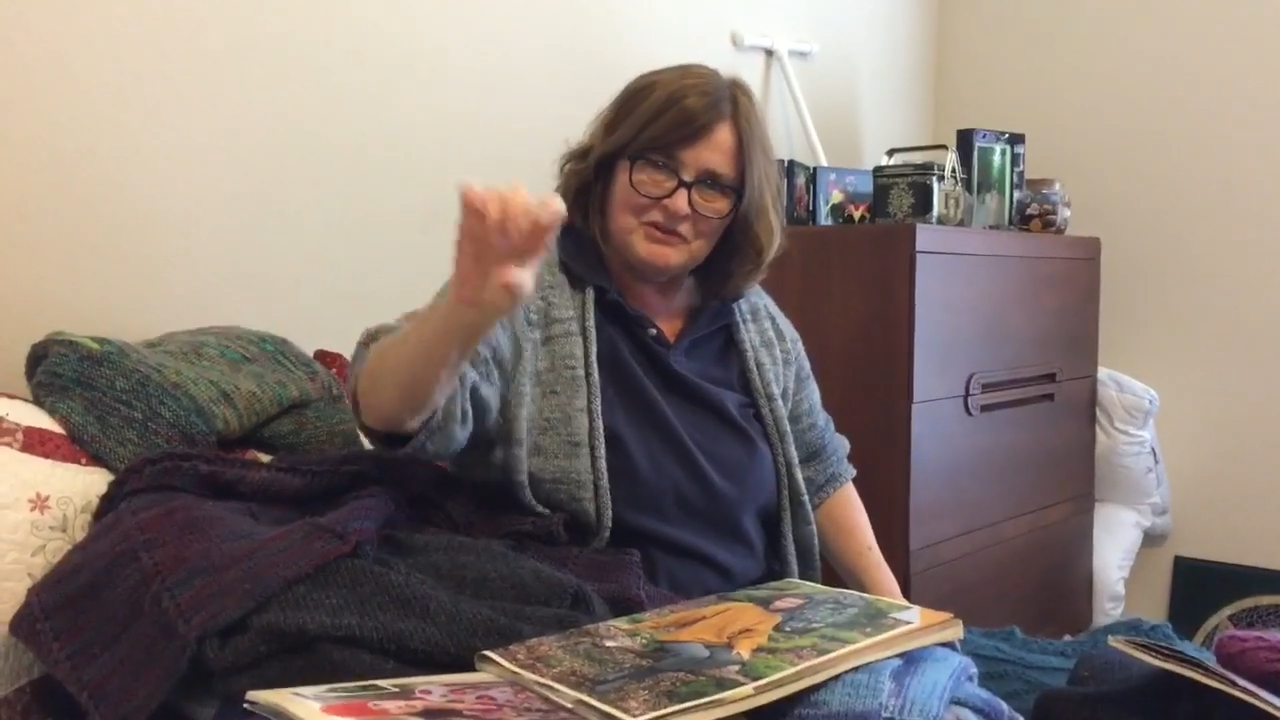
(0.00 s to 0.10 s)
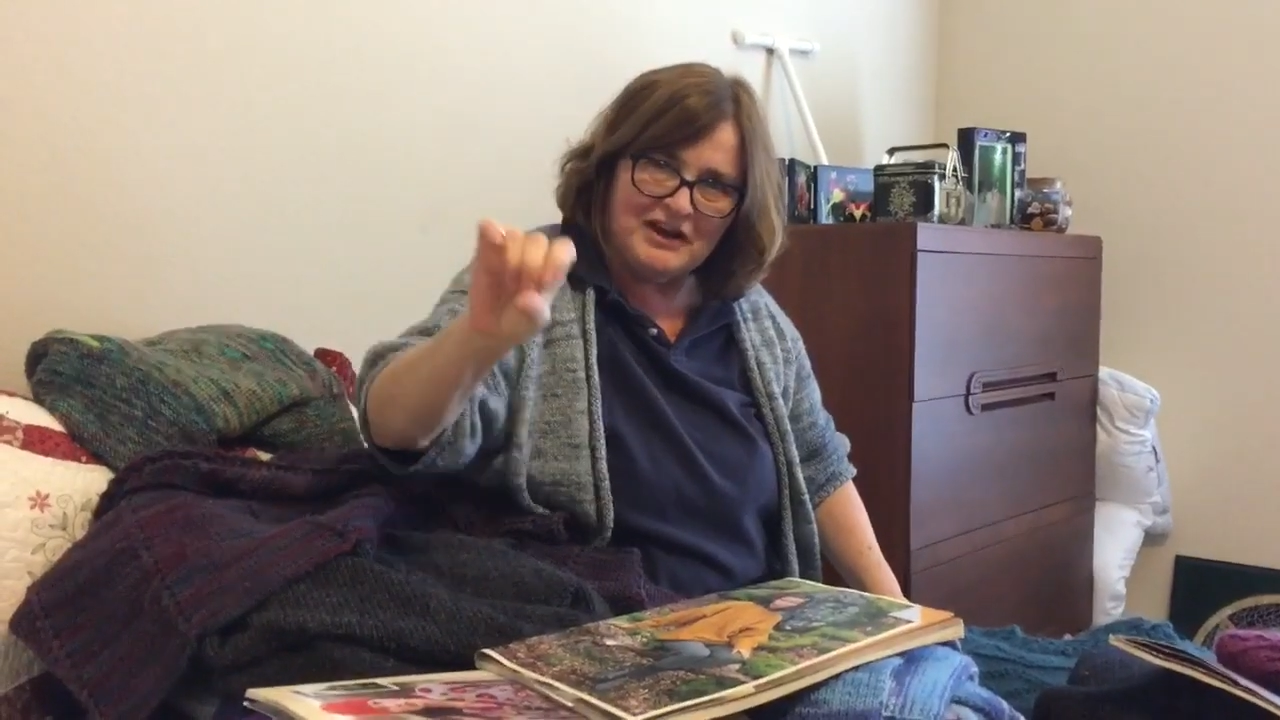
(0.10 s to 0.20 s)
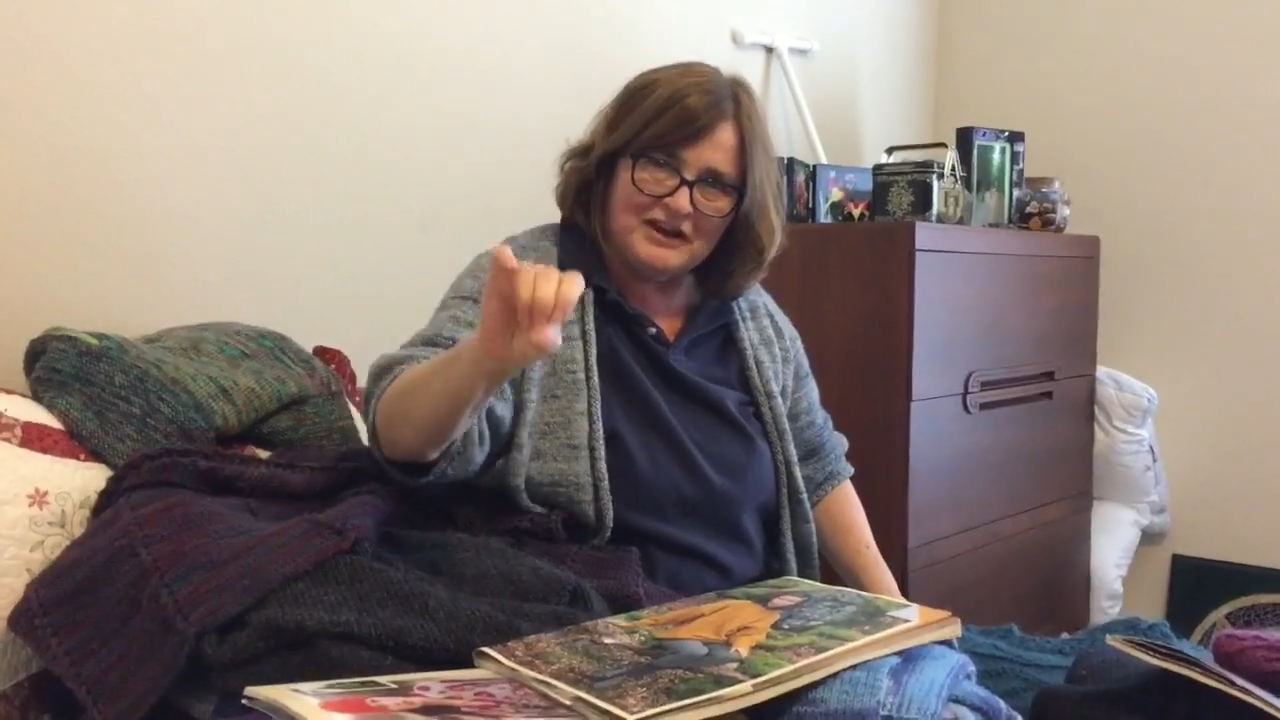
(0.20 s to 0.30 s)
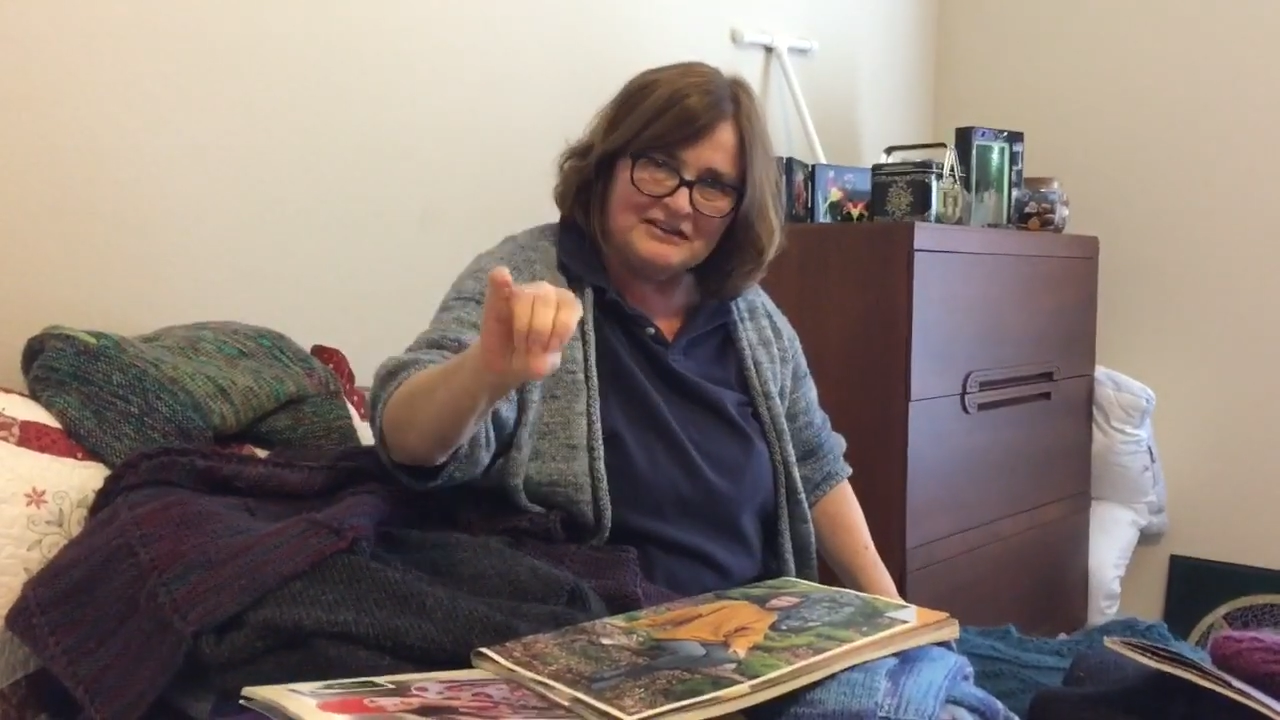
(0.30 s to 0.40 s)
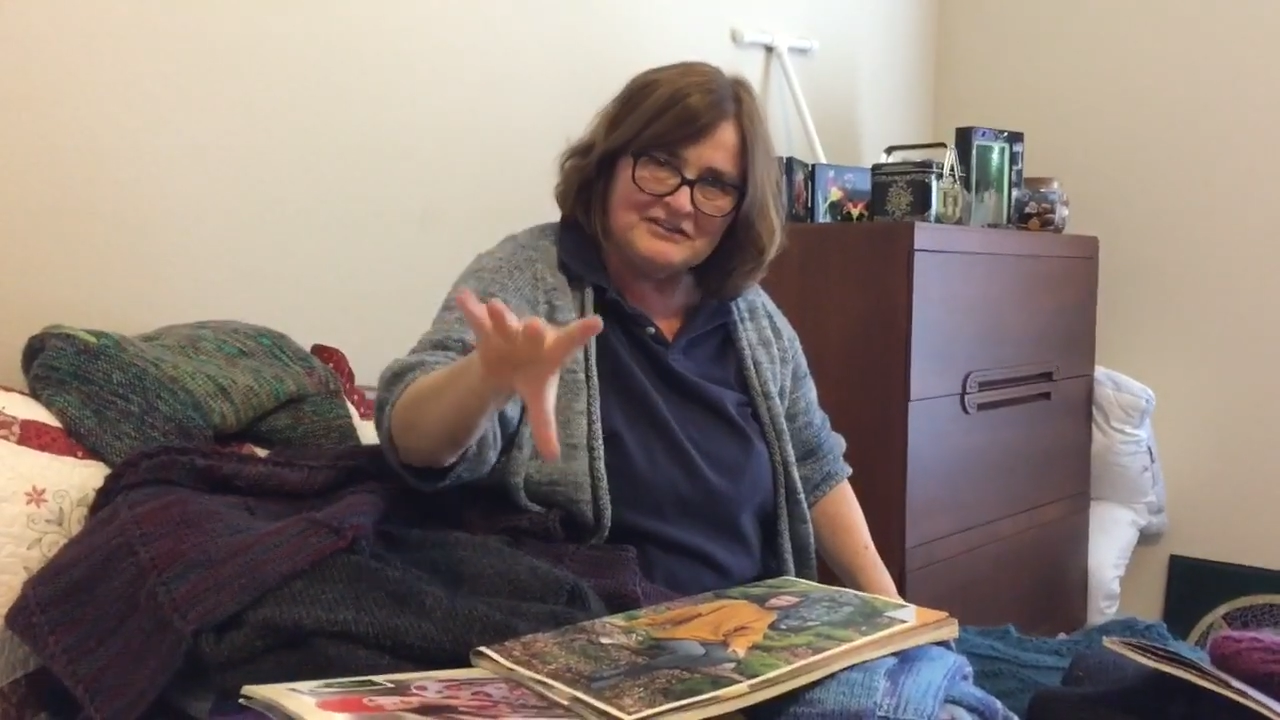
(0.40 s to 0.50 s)
your
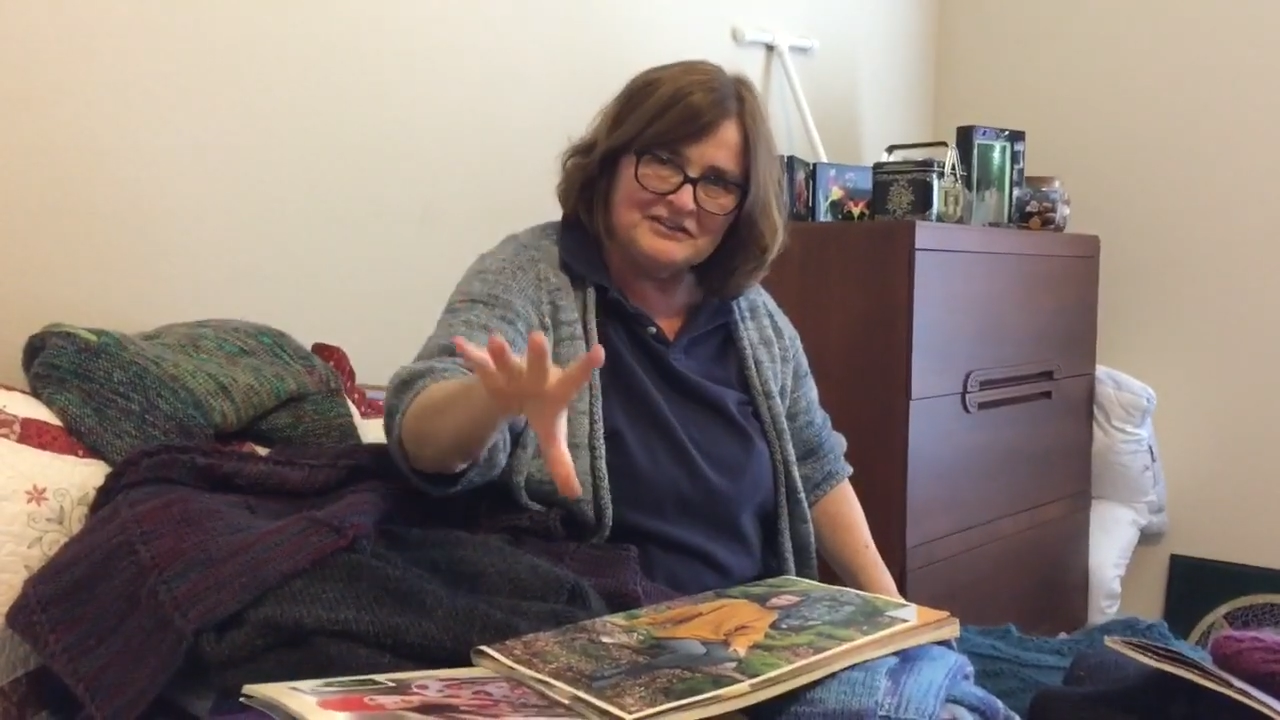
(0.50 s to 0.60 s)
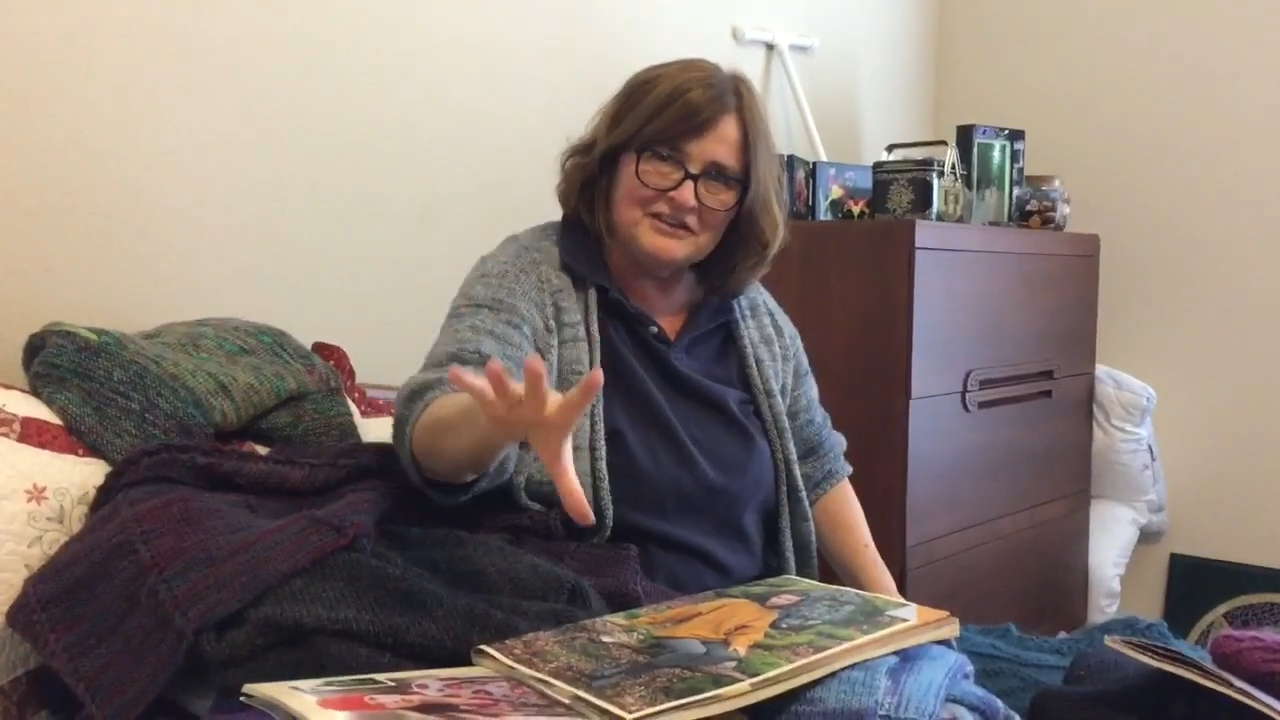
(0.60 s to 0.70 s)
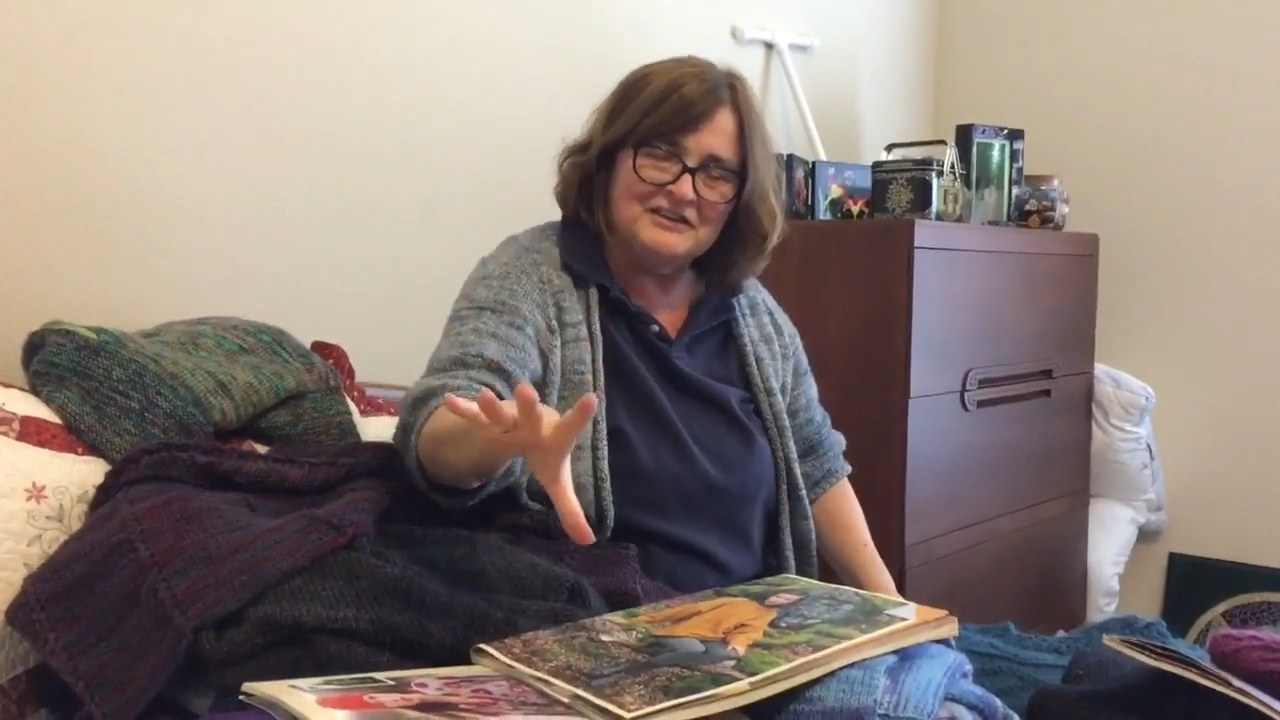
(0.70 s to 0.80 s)
hand